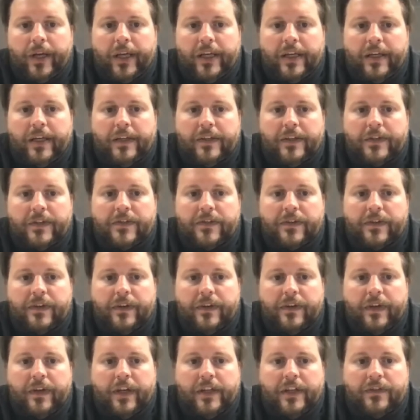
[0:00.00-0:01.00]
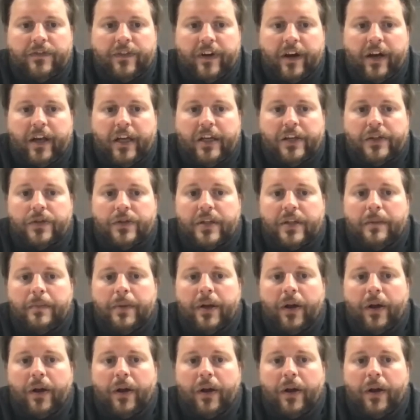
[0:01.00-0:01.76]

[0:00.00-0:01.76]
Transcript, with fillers: is is very interesting.